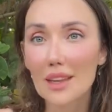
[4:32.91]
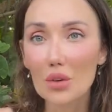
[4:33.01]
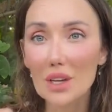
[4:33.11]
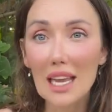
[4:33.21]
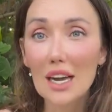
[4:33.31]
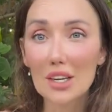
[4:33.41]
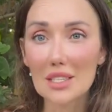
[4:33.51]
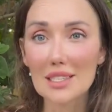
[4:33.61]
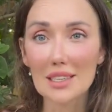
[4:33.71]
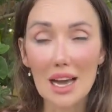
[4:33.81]
Who
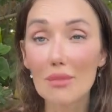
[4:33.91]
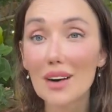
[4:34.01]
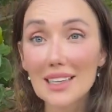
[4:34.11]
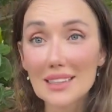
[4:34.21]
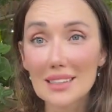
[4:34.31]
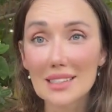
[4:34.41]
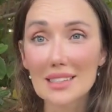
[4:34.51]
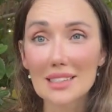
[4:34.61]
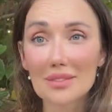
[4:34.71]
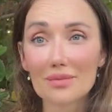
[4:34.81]
cares?
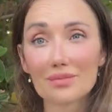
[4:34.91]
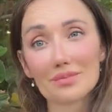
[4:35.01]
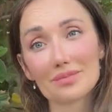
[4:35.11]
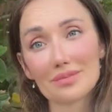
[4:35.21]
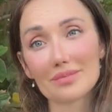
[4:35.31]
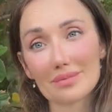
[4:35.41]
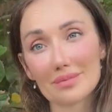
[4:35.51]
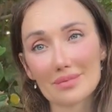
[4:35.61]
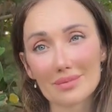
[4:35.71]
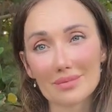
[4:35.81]
Abundance.
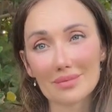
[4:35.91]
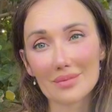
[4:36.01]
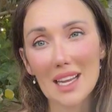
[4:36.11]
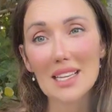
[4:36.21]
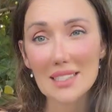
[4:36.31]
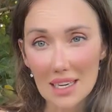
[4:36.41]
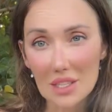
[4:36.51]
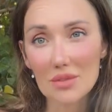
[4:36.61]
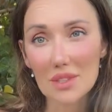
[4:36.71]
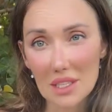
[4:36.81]
It
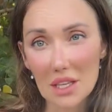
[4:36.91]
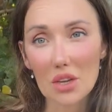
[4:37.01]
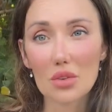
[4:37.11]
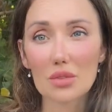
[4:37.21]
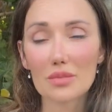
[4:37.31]
starts within you.